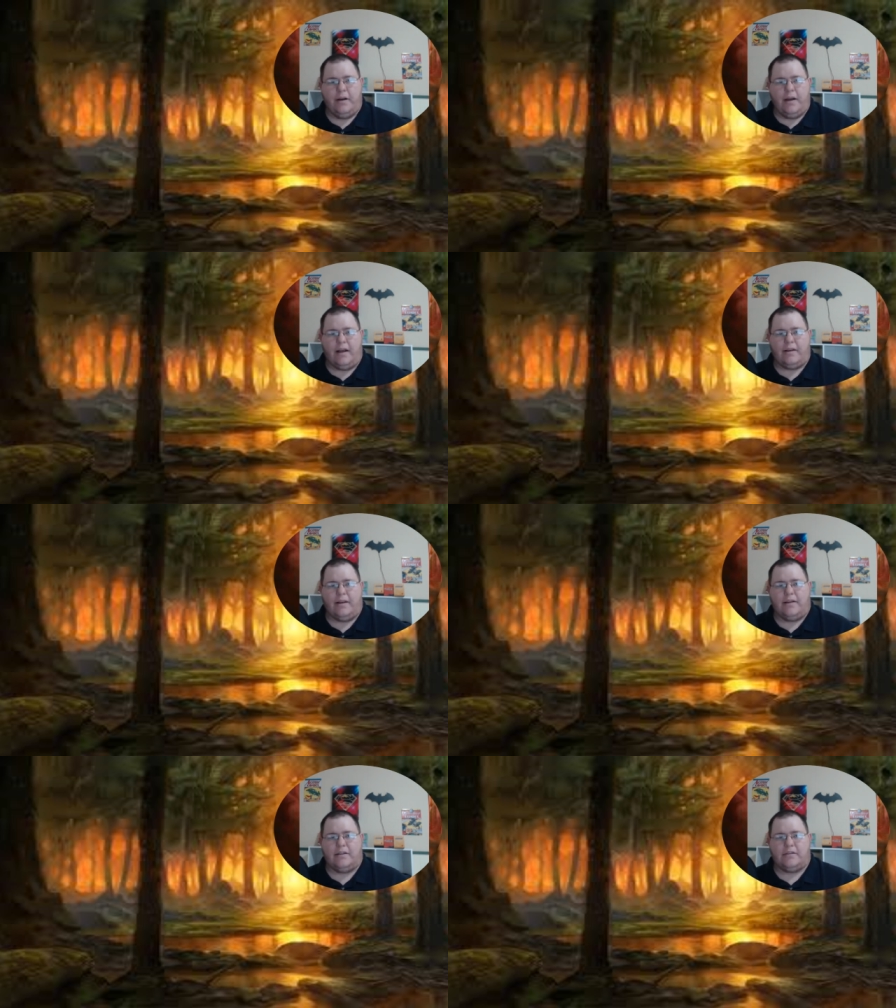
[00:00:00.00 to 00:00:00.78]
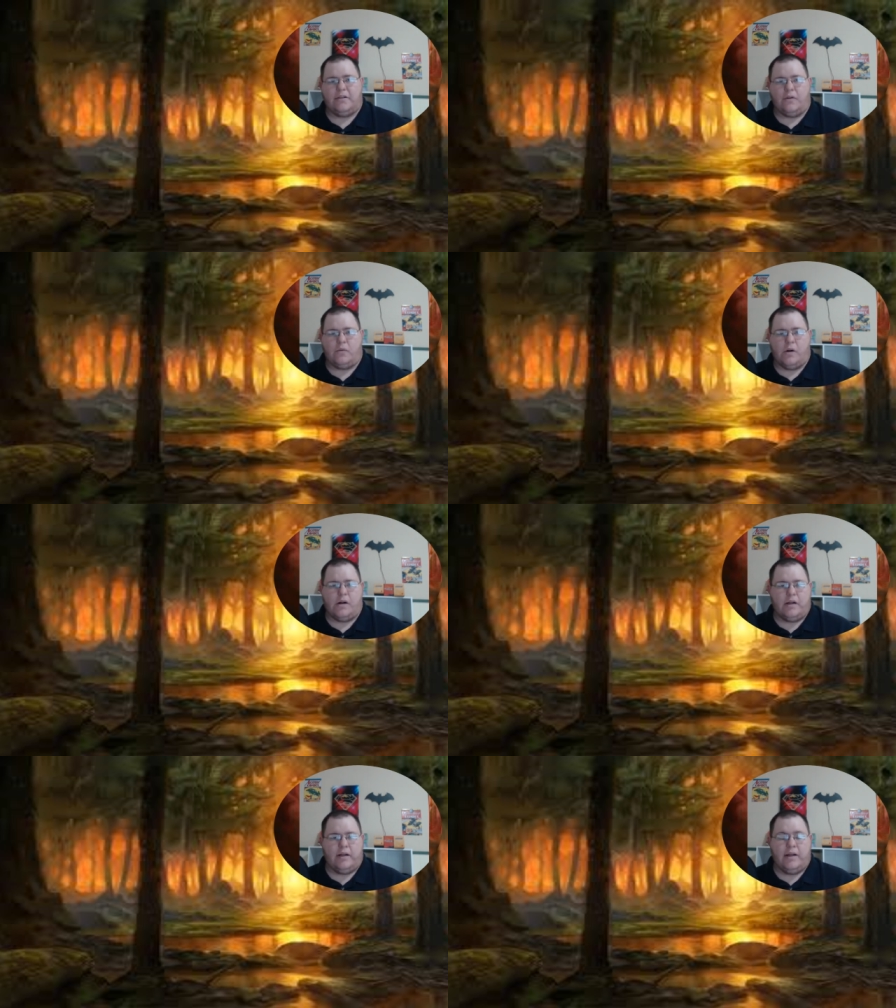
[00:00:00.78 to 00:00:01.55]
I think that it's going to
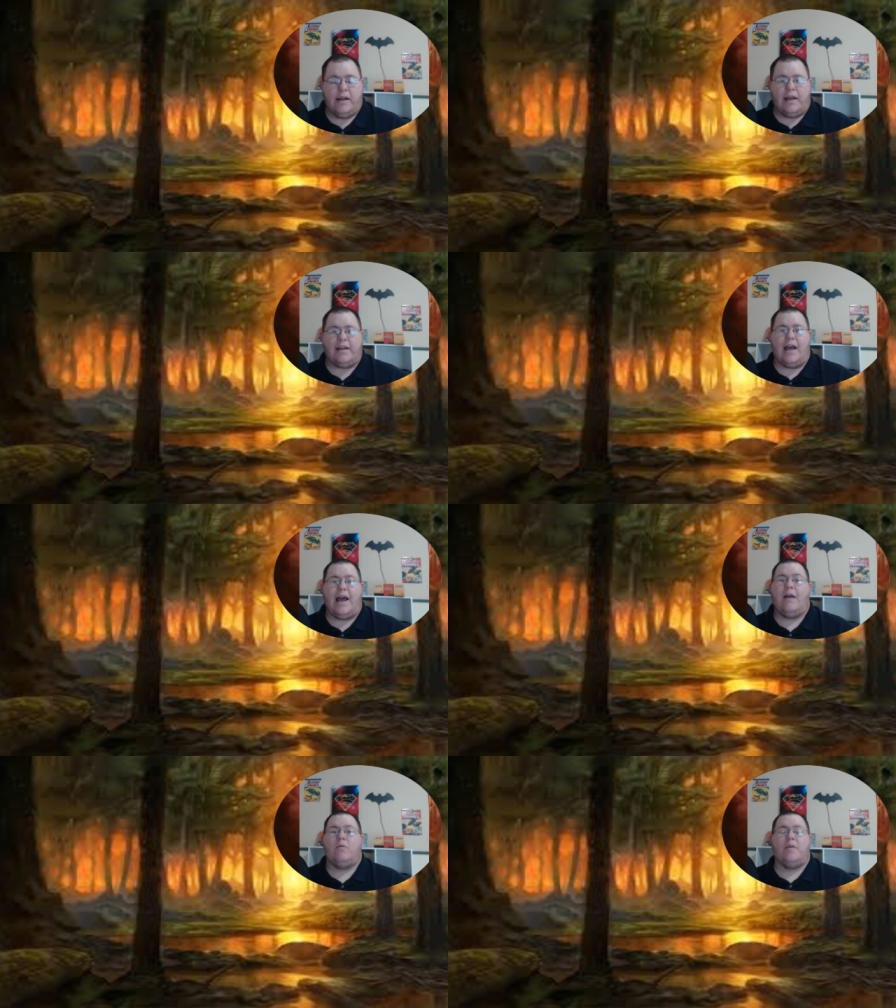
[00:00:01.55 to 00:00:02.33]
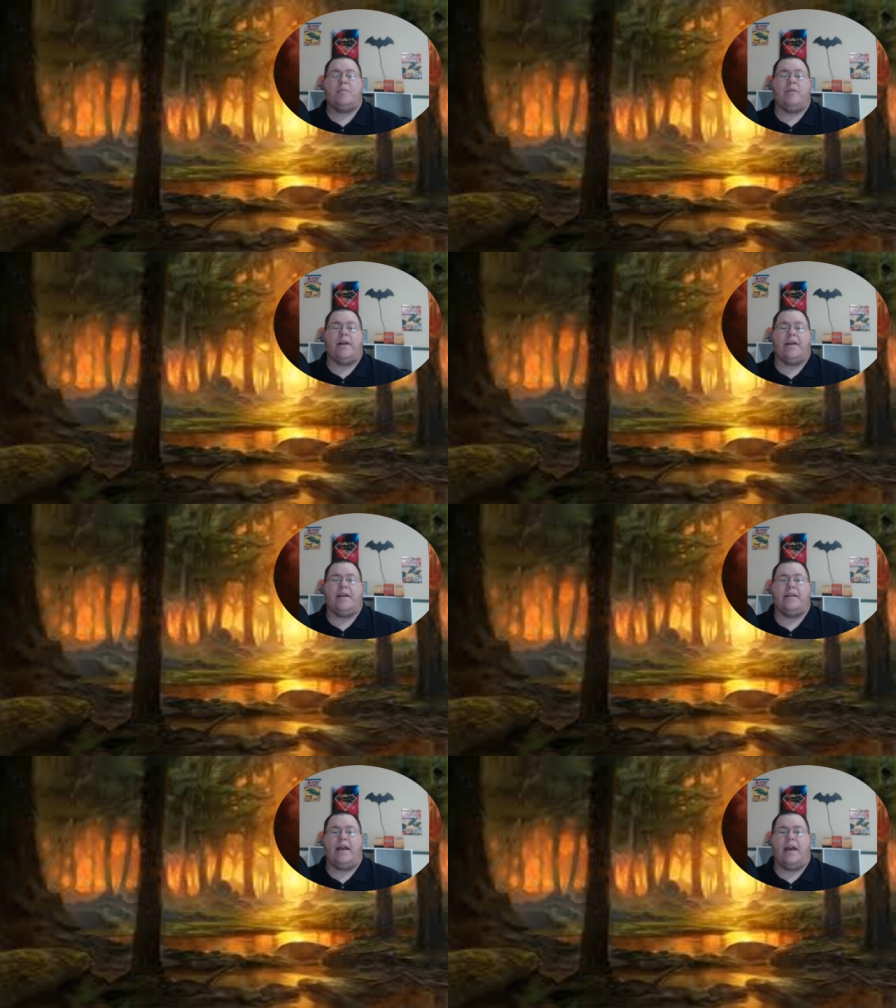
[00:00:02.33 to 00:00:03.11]
work, and I will be playing
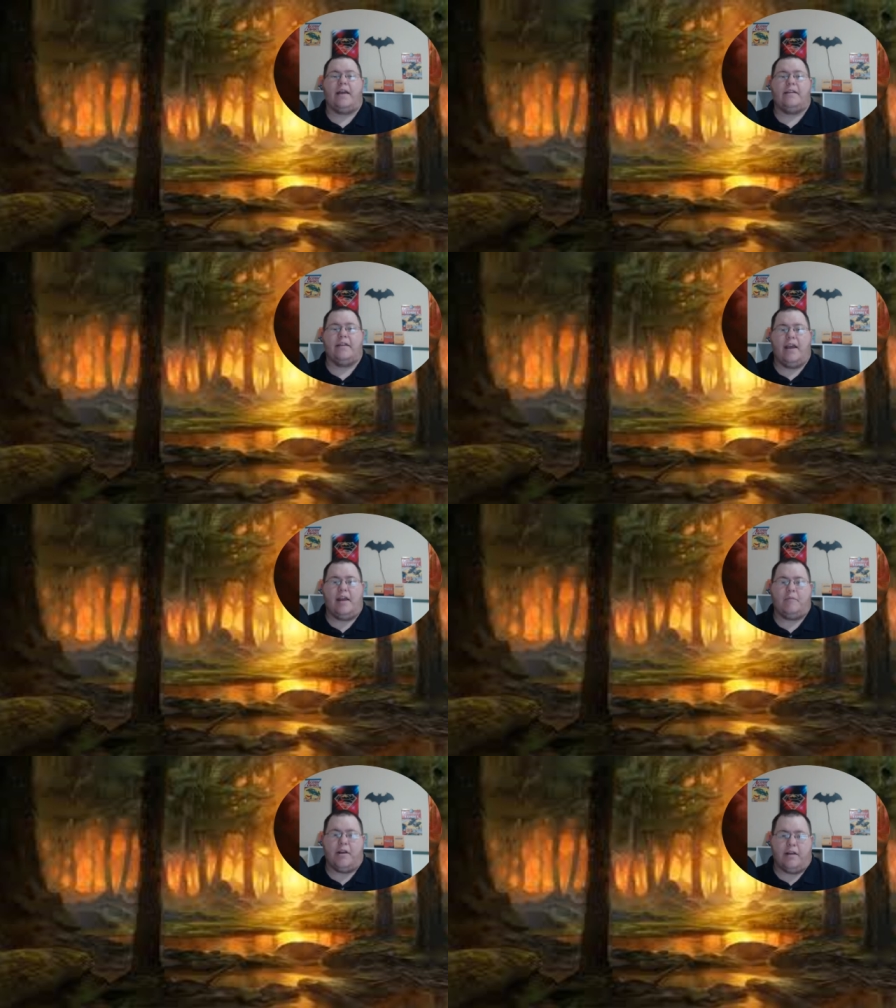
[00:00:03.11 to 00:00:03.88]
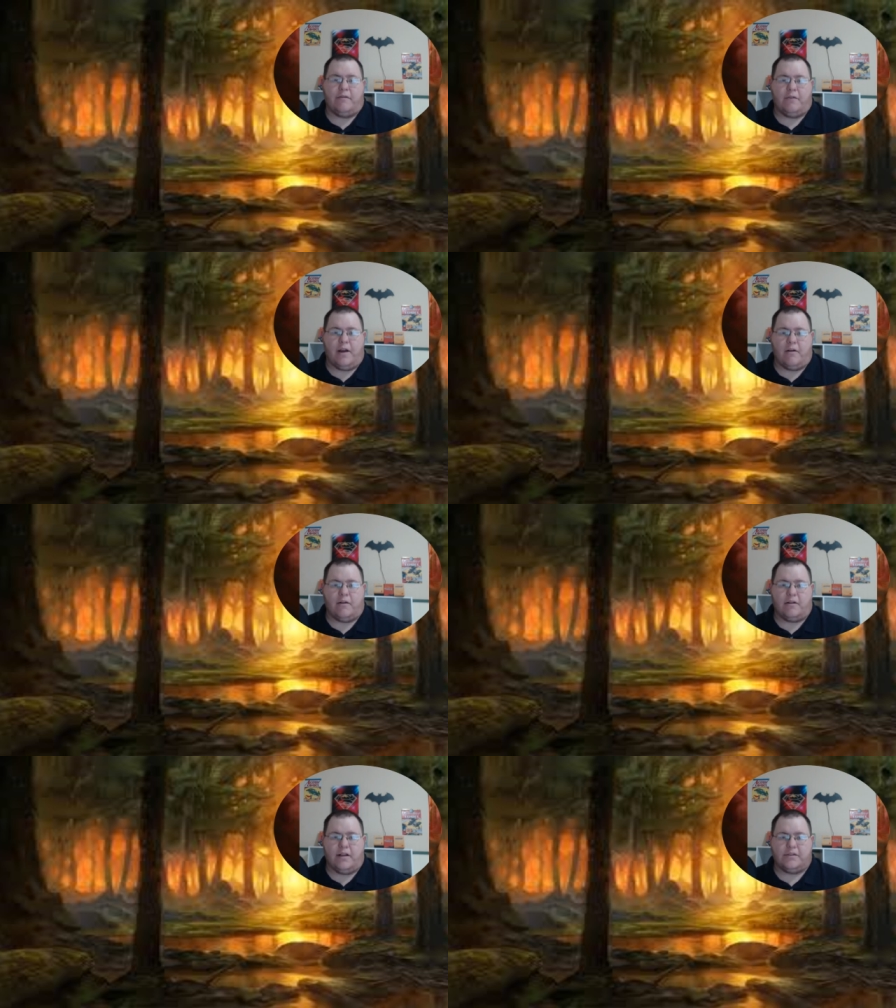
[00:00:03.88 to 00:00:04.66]
it at the game day for Hour
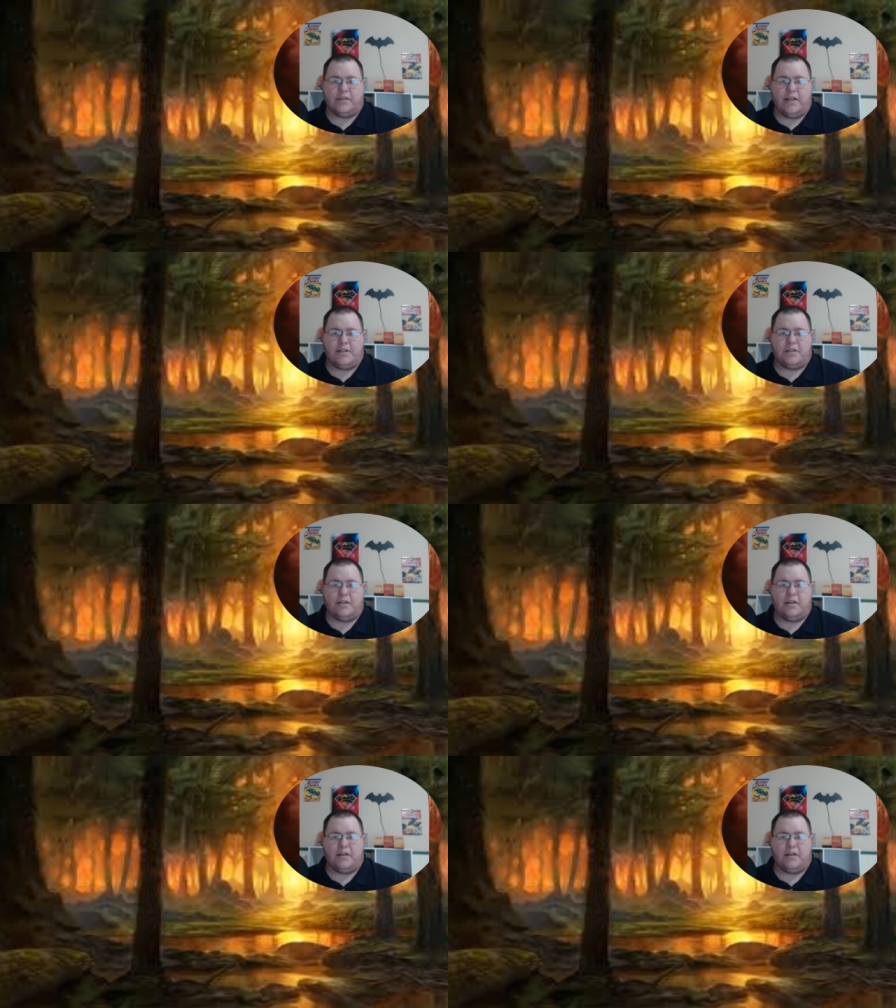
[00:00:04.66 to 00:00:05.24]
of Devastation